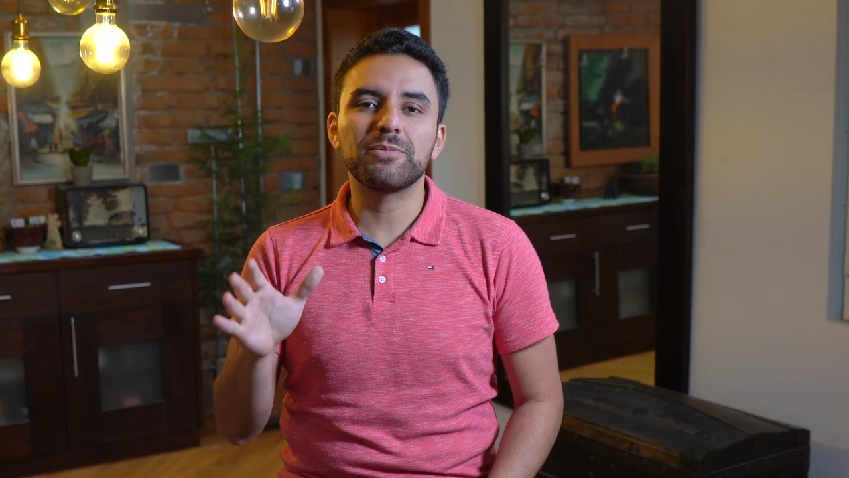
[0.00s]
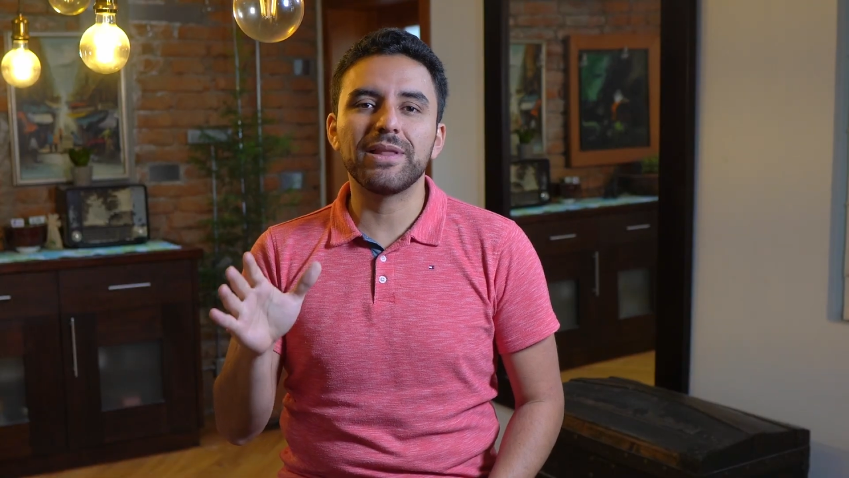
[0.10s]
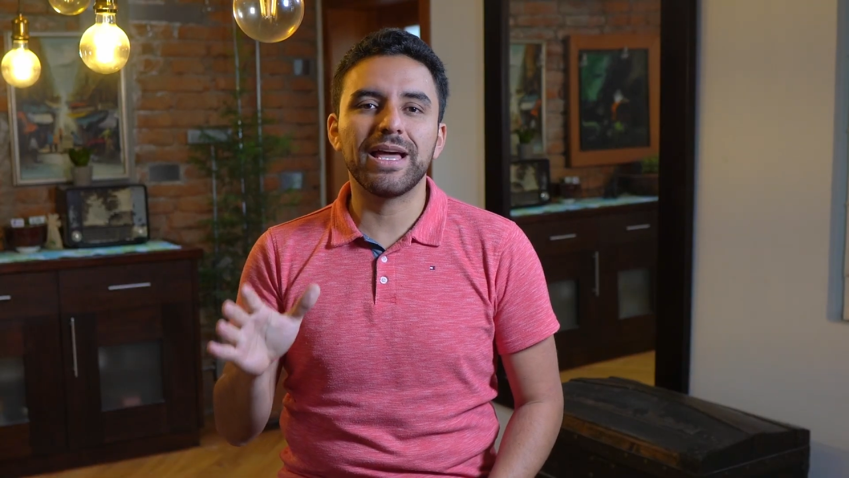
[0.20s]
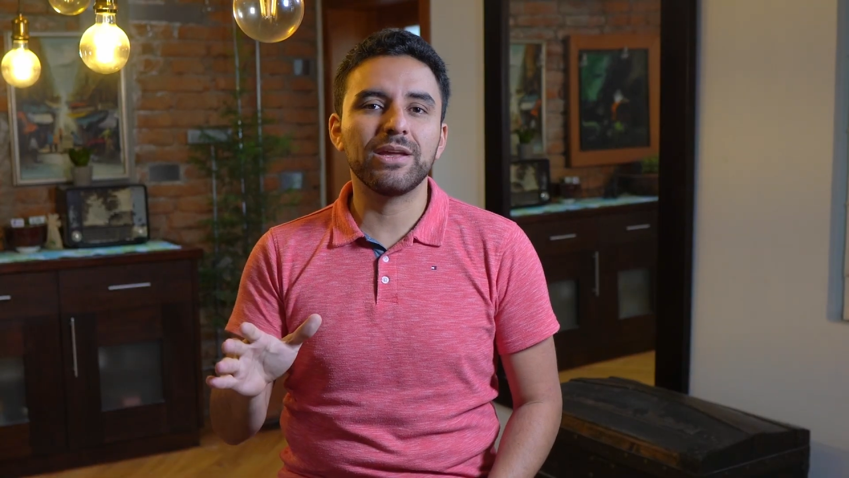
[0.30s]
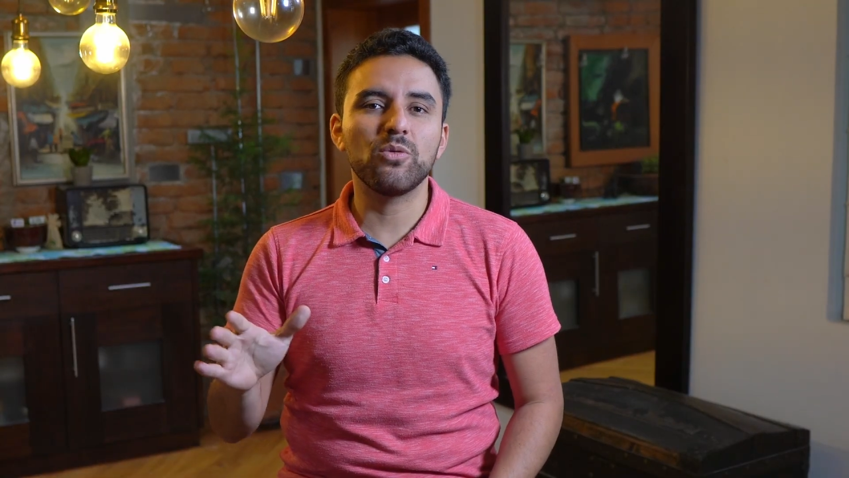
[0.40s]

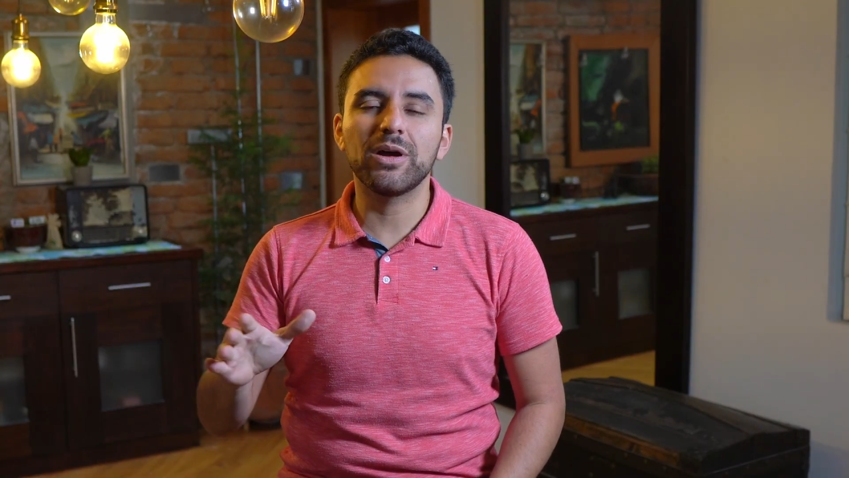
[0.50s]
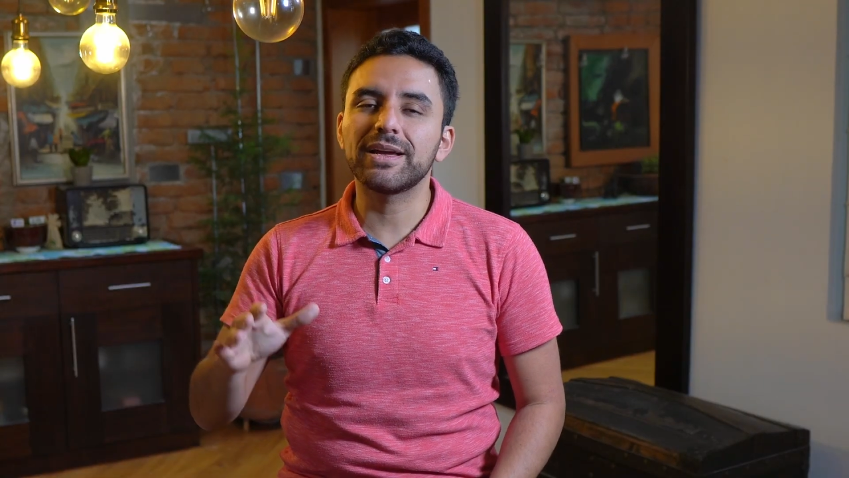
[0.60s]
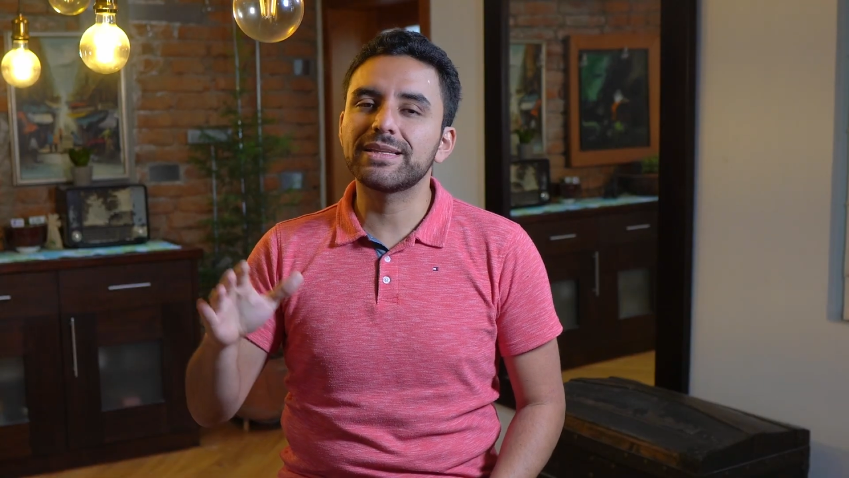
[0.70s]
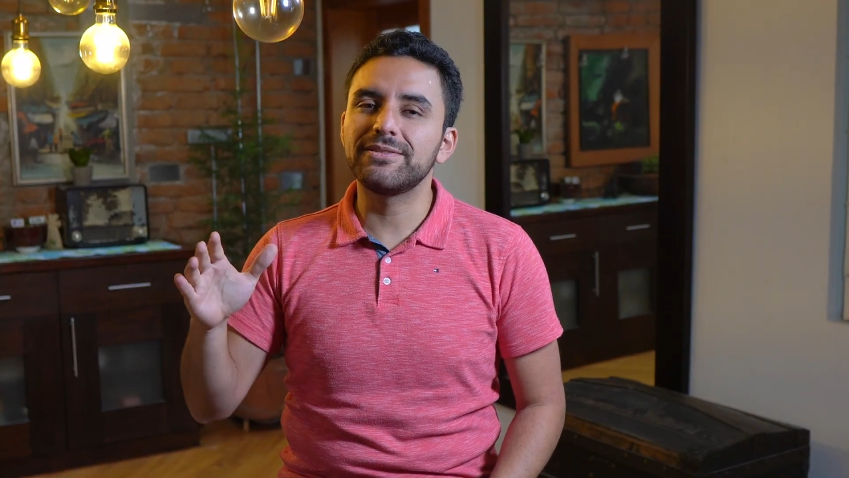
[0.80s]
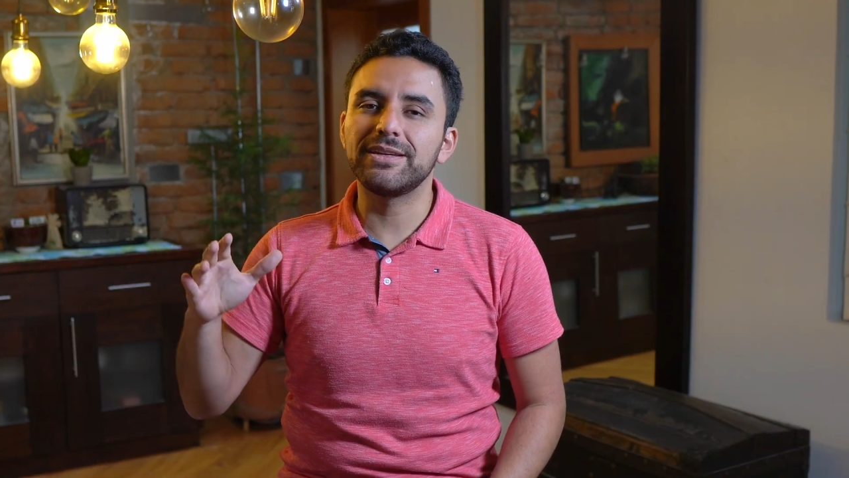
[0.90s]
planning what
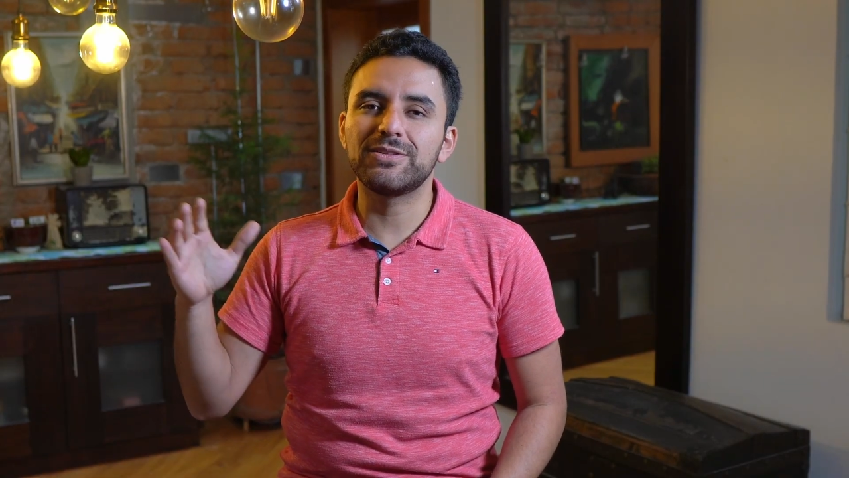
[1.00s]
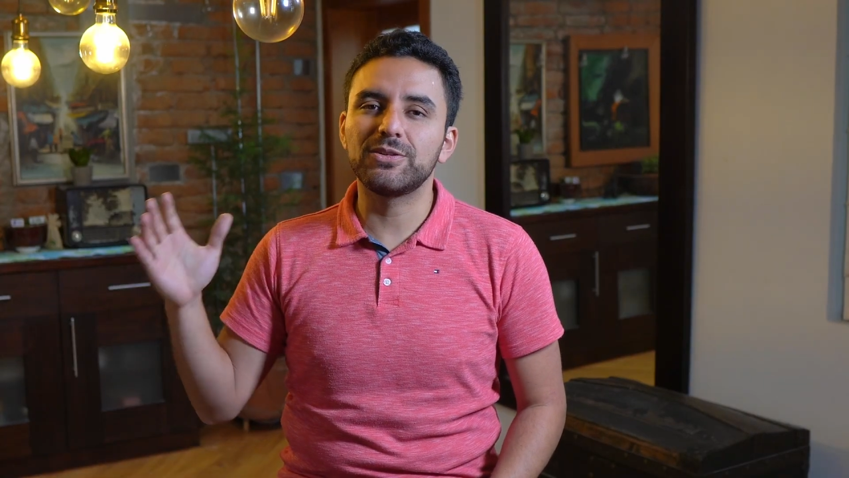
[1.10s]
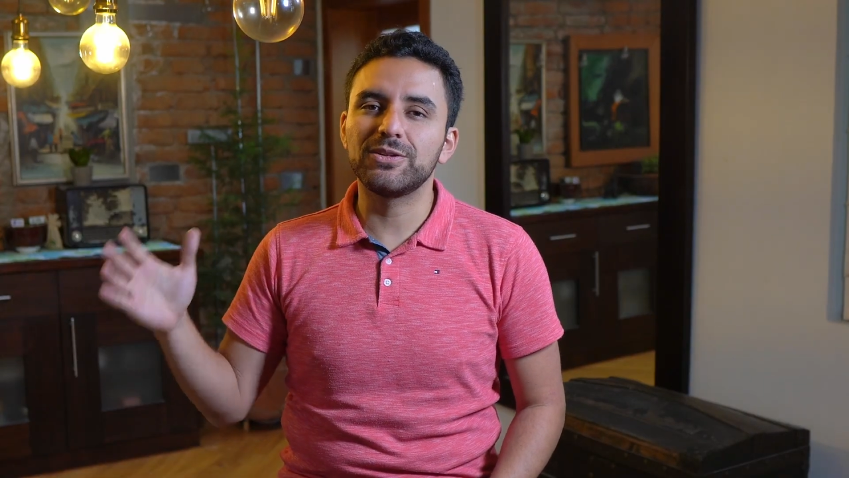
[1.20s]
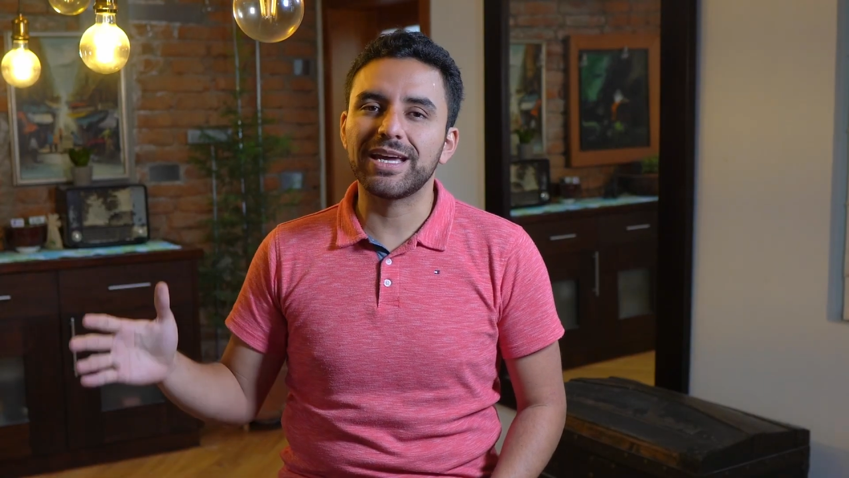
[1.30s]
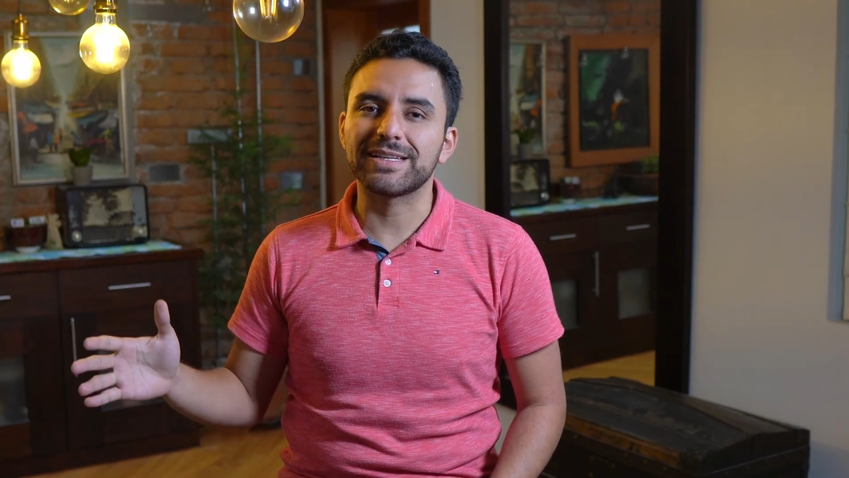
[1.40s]
activity to
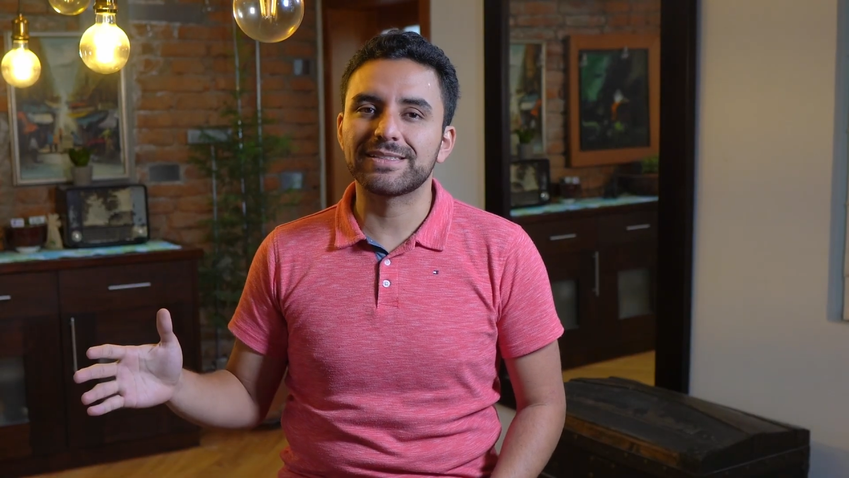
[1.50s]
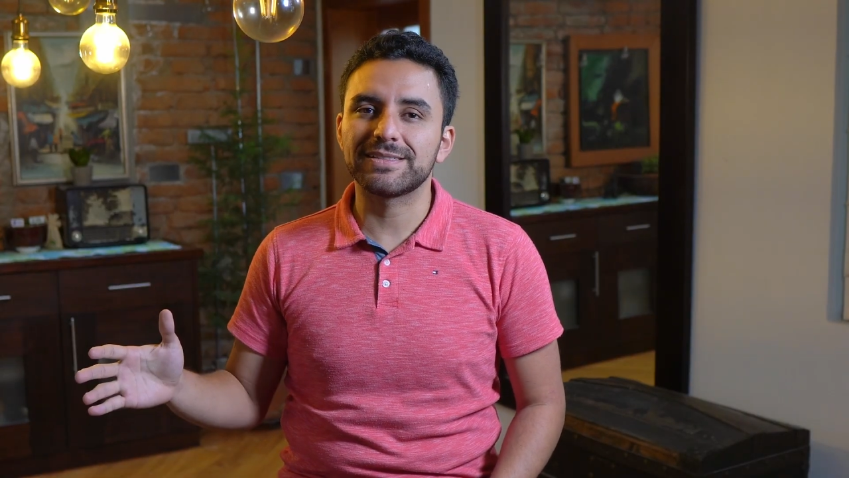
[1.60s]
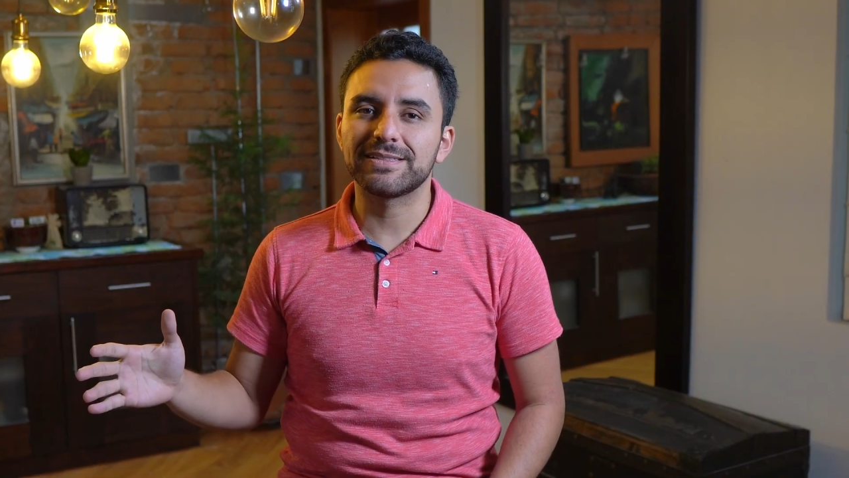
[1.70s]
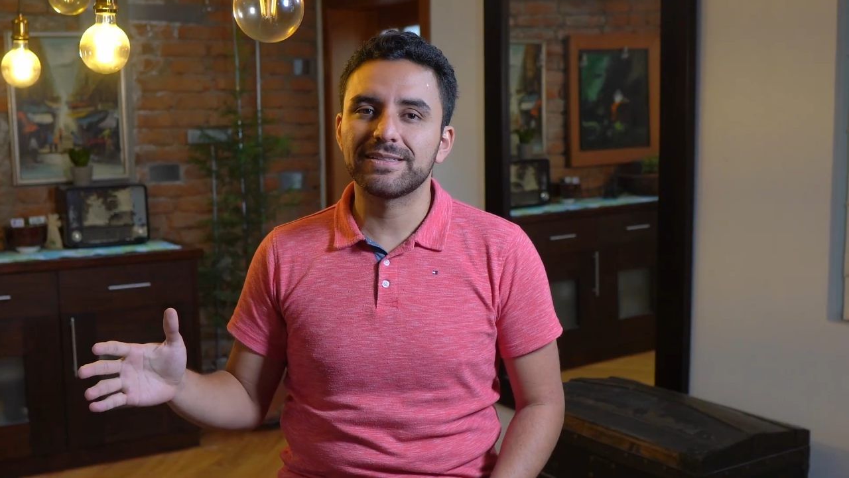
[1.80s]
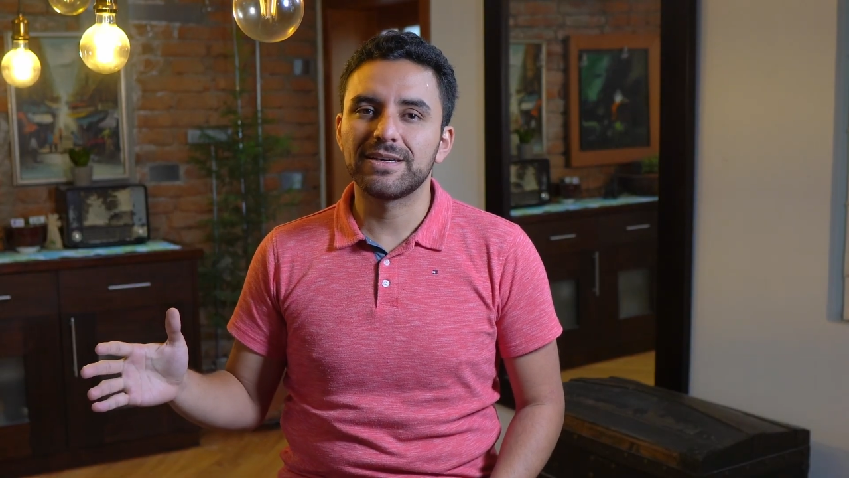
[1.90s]
do next,